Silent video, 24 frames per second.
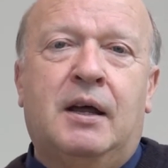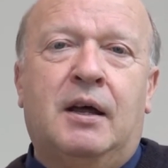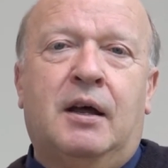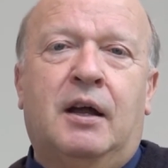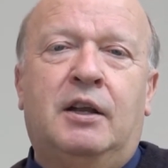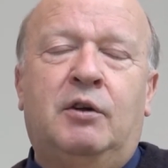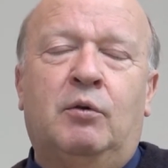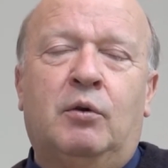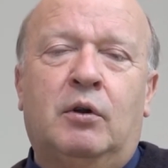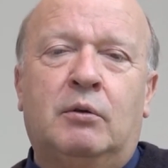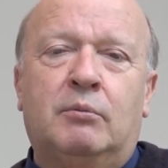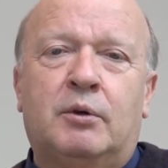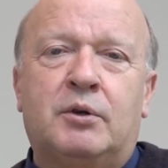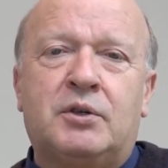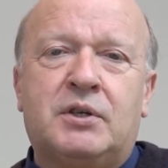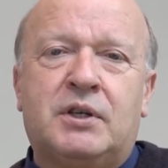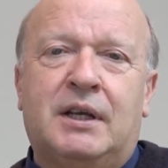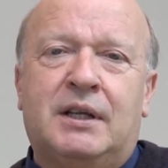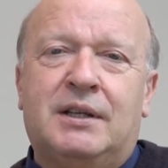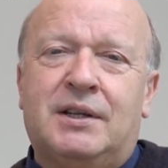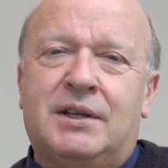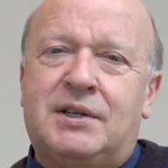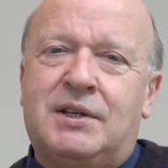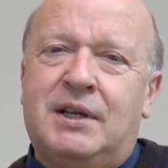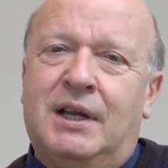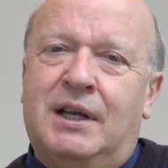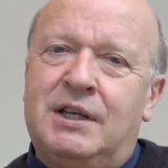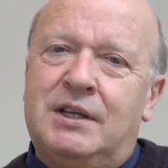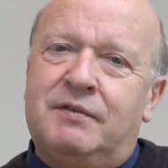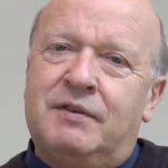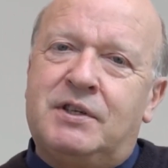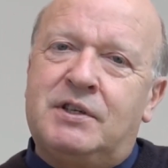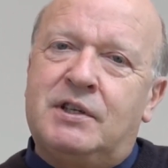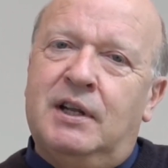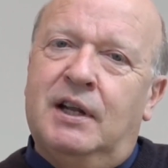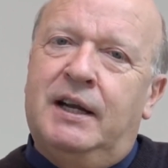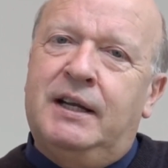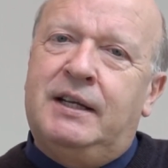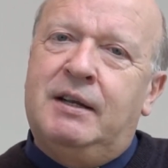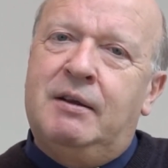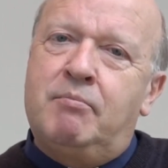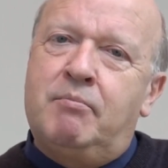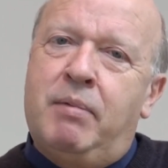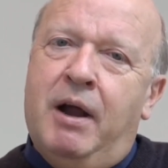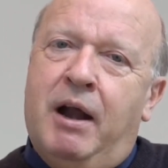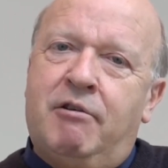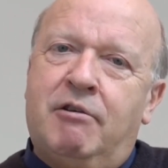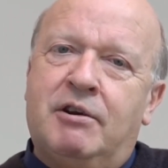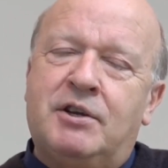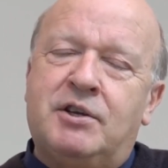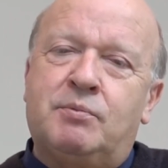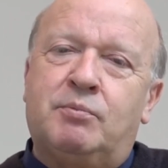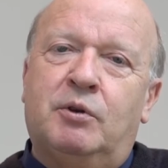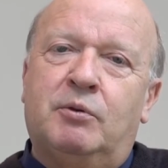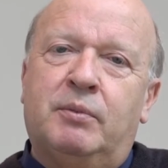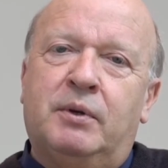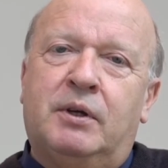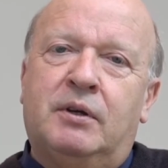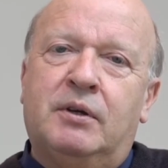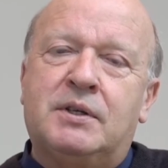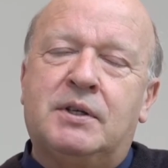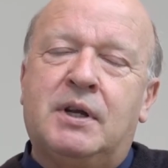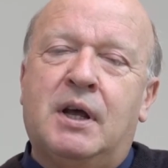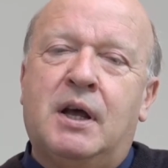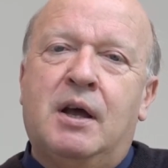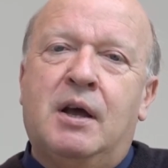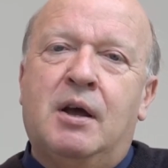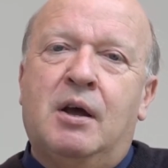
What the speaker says: and you almost get the sense of a slight embarrassment, because